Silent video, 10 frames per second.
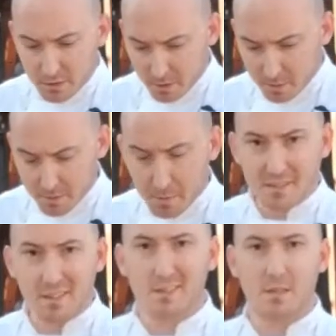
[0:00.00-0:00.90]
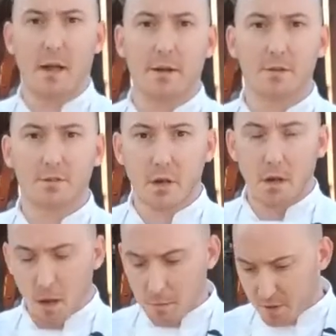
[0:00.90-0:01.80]
some just basic sliders,
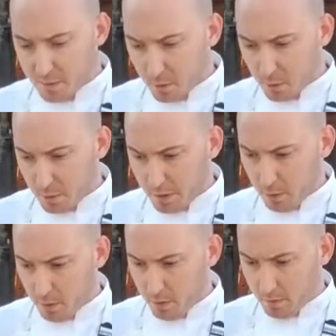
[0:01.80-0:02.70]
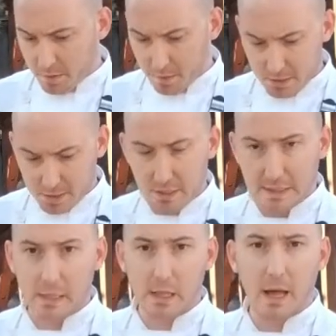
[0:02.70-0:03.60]
something that we would have typically done
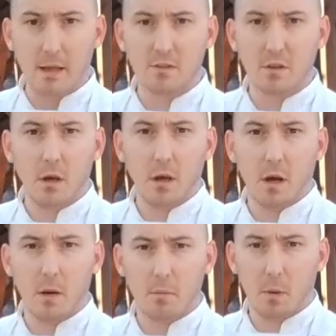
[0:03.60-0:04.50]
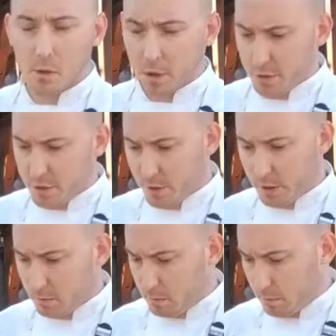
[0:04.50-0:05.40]
in class, but we're going to do
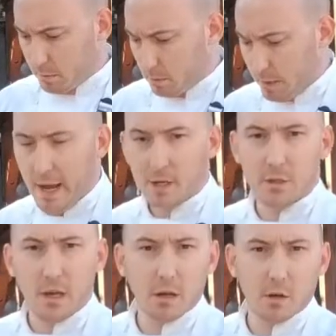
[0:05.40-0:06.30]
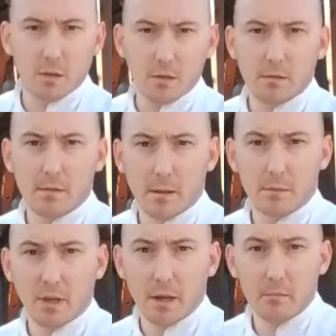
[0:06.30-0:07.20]
it actually on a grill
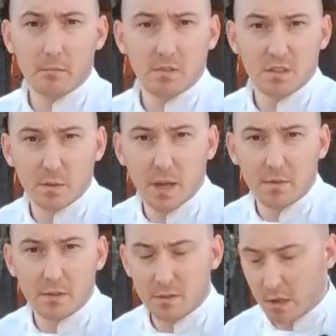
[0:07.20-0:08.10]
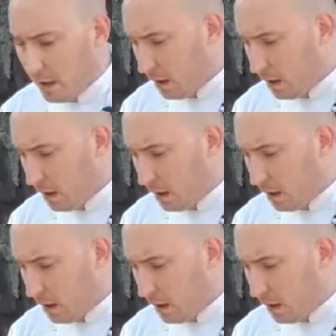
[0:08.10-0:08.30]
outside since we have this